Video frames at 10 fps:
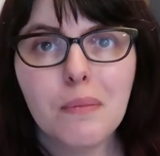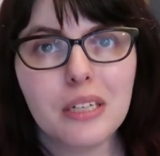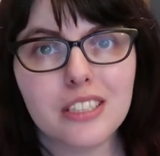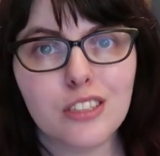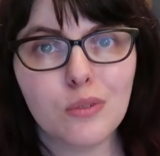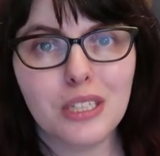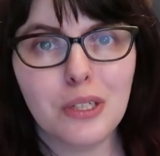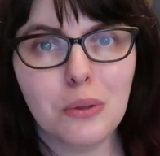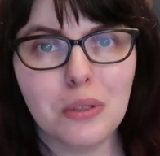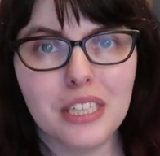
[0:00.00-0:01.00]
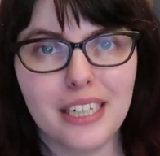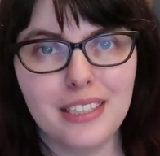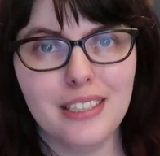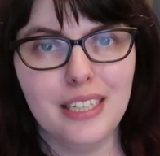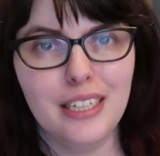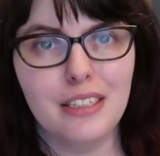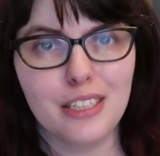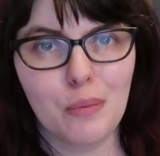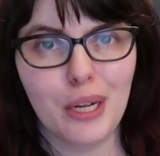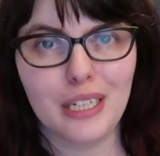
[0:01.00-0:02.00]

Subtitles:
but it's still really cool to see someone